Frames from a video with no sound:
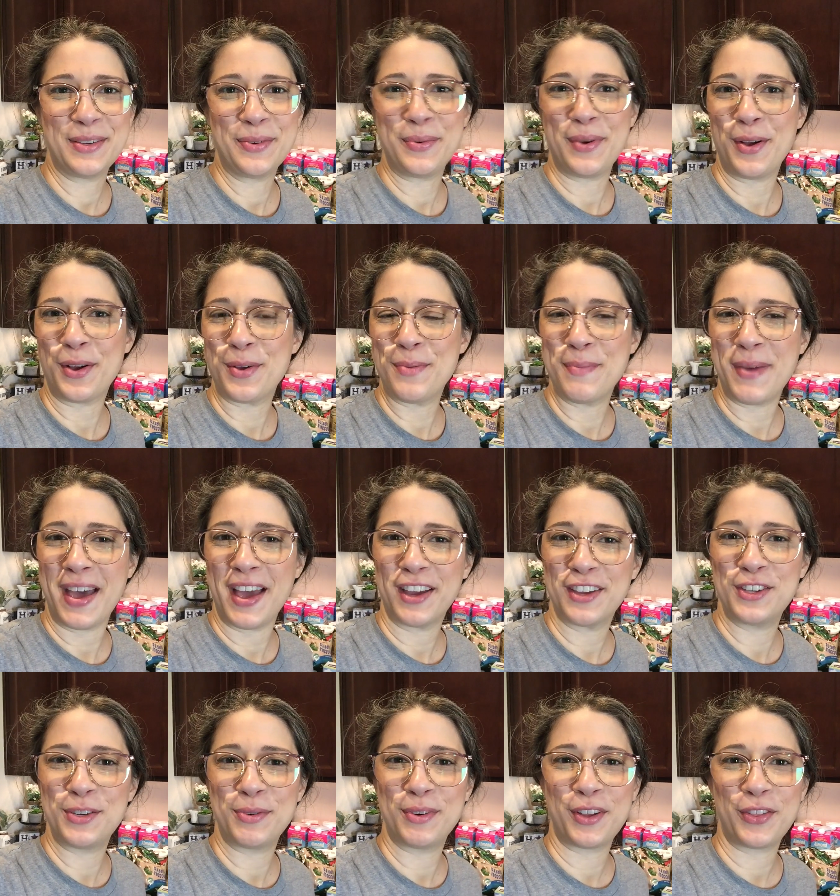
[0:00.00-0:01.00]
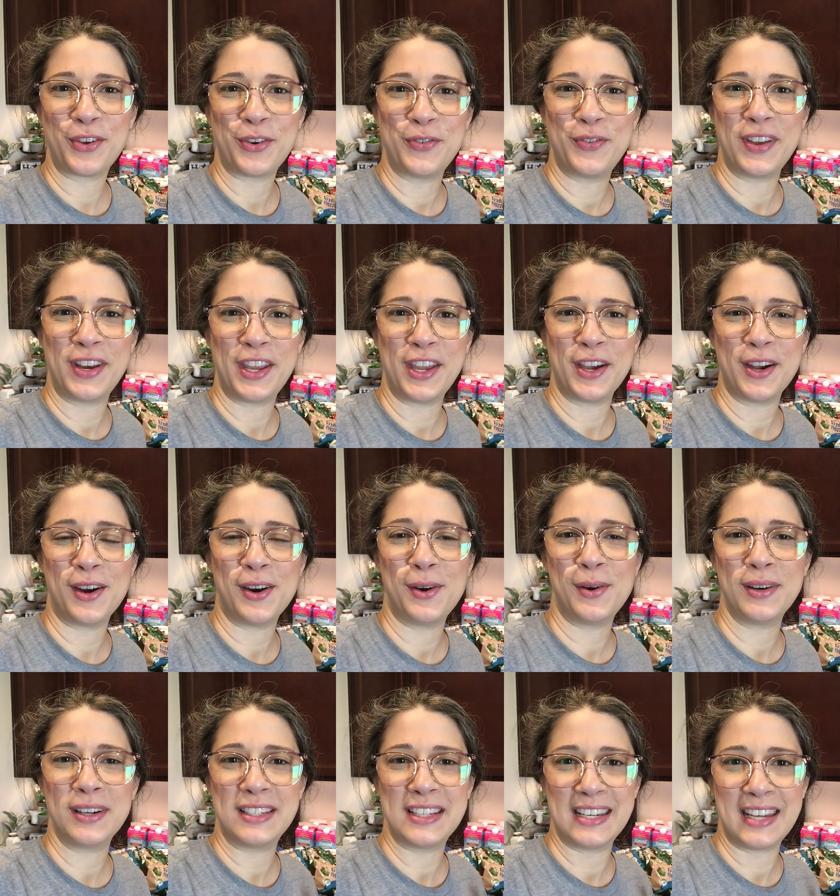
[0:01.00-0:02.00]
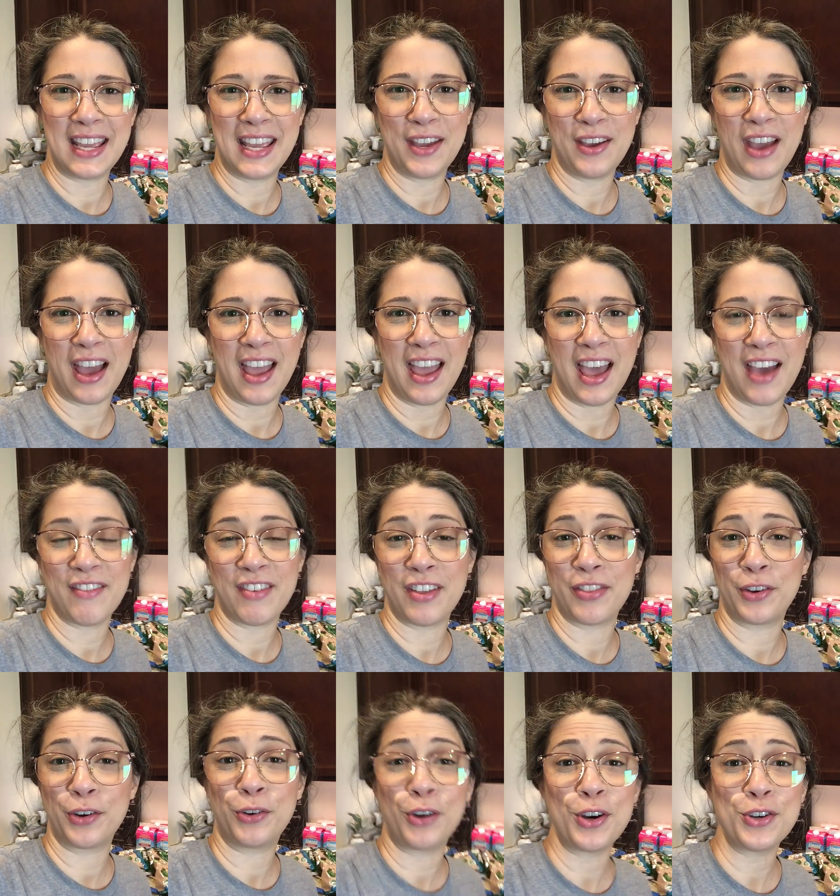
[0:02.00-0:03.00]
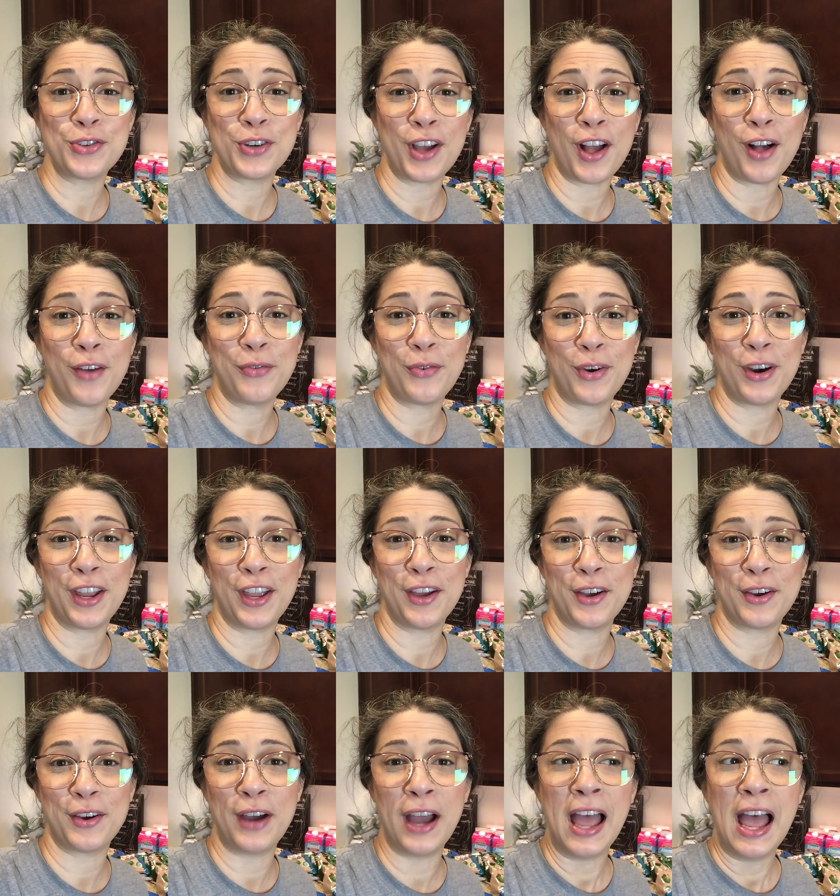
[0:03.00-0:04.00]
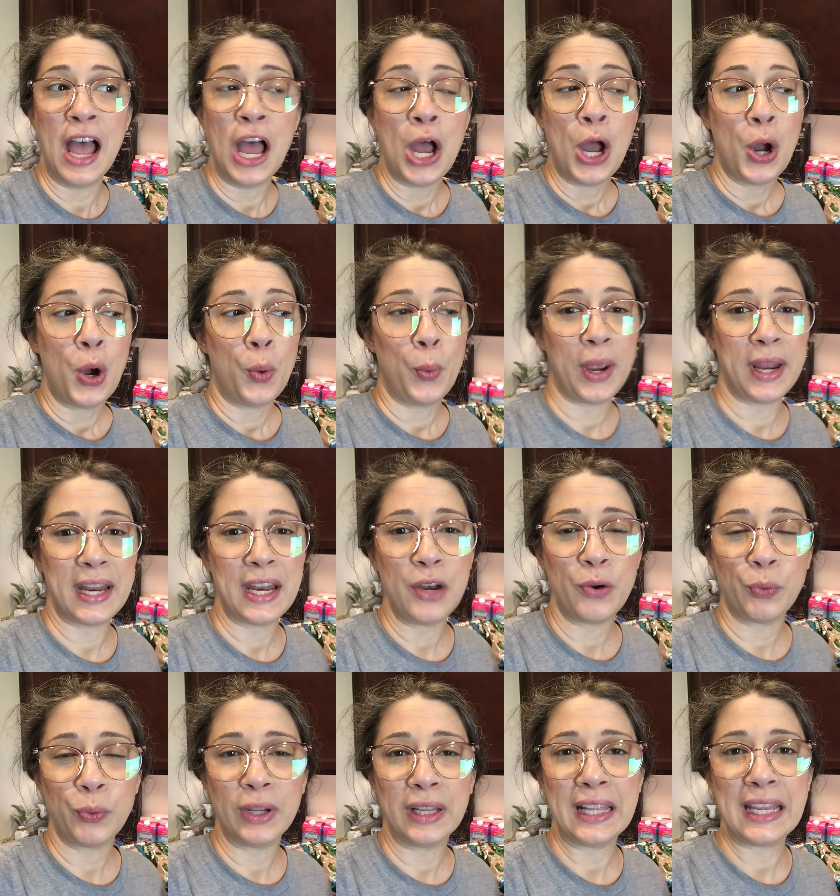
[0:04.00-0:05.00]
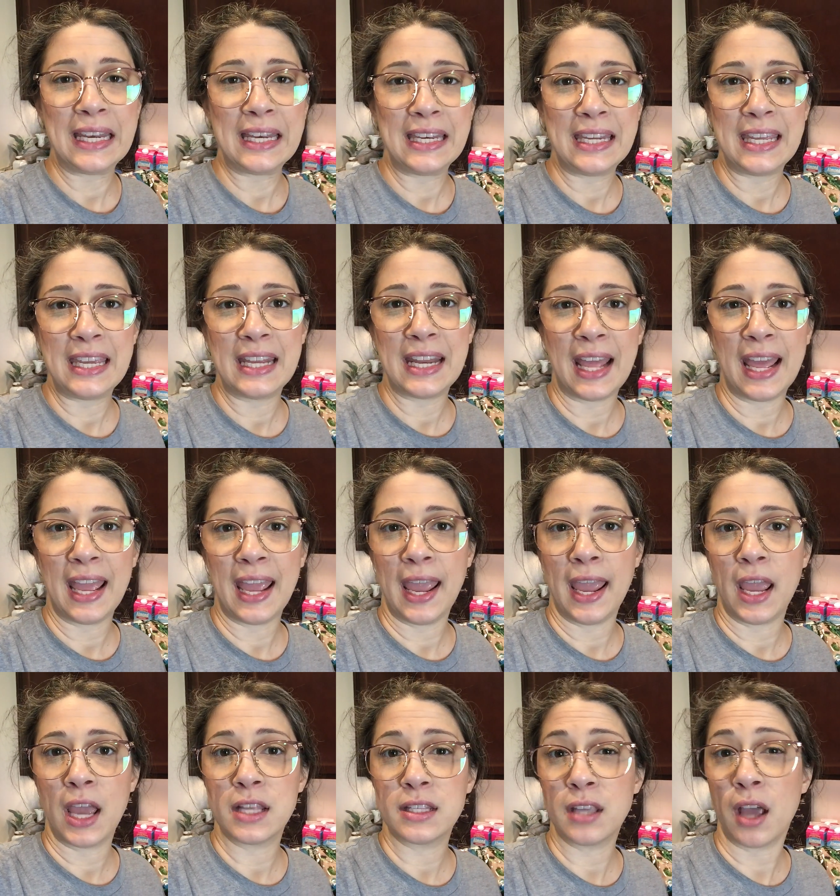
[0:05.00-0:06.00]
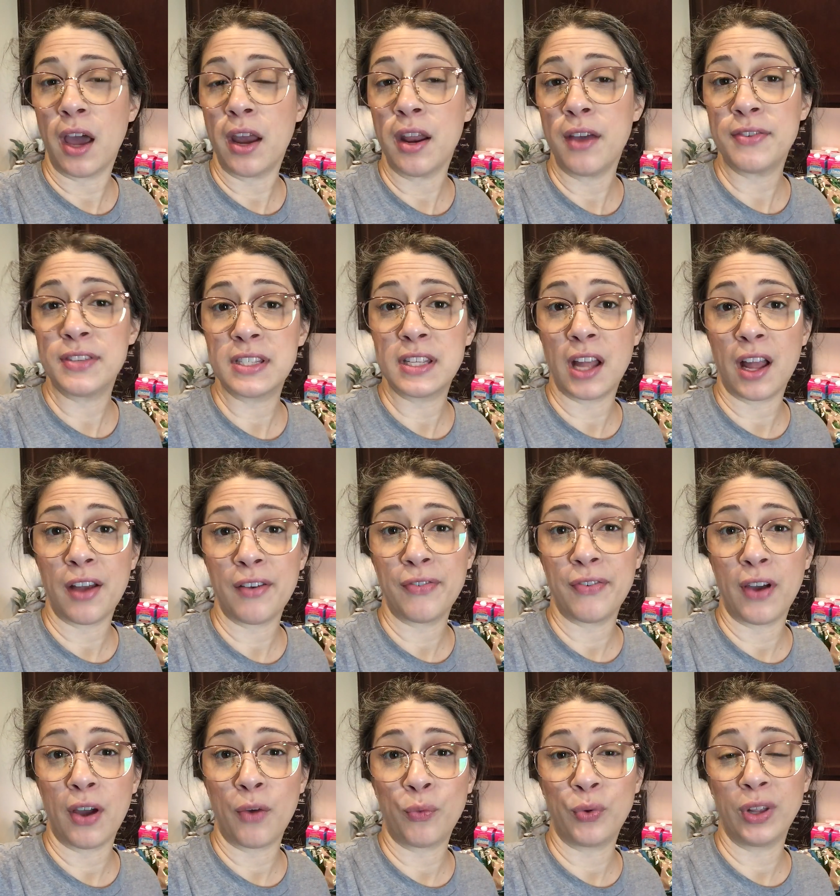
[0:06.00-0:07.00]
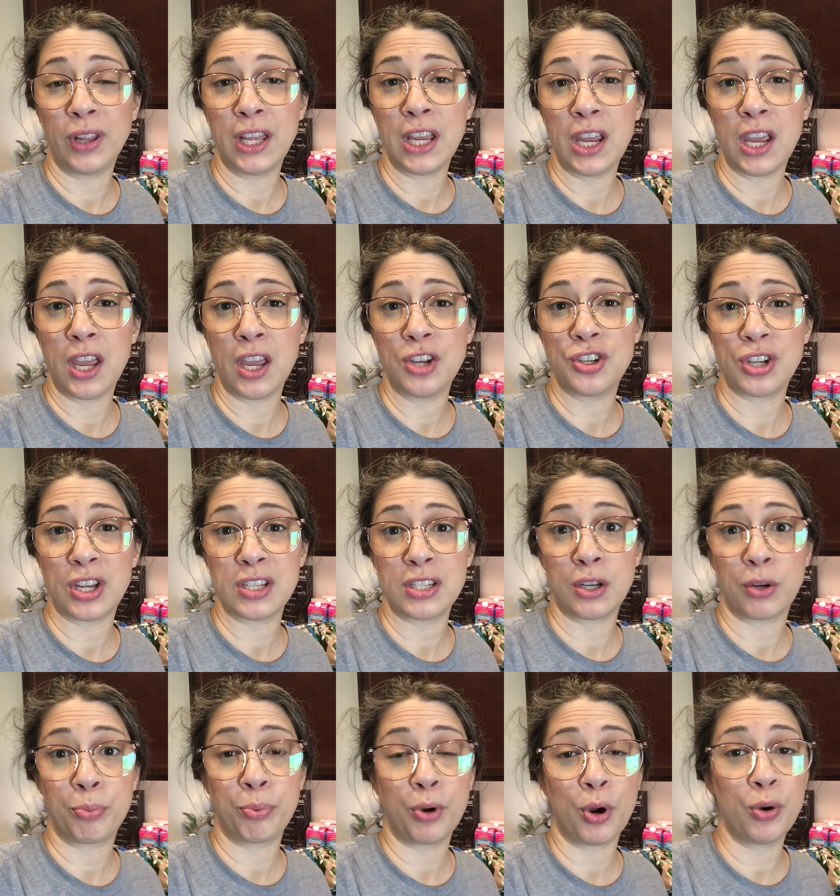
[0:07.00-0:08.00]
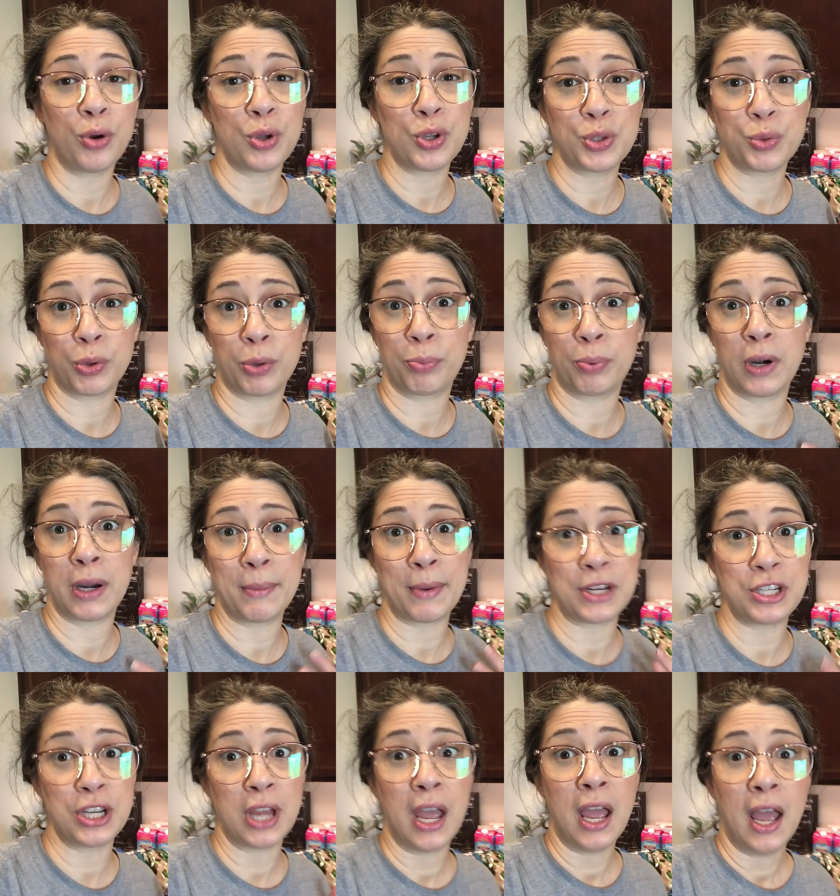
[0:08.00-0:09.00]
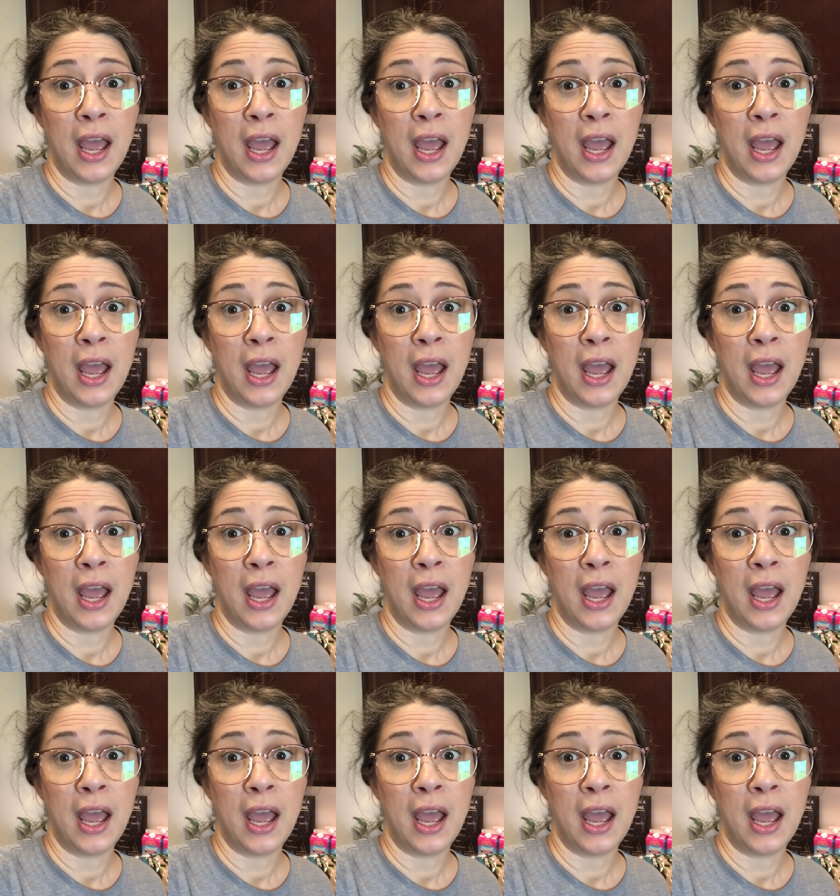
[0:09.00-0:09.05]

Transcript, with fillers: welcome back to another video. Today I have another grocery haul for you. We didn't really need a ton of stuff, really just produce. We're pretty much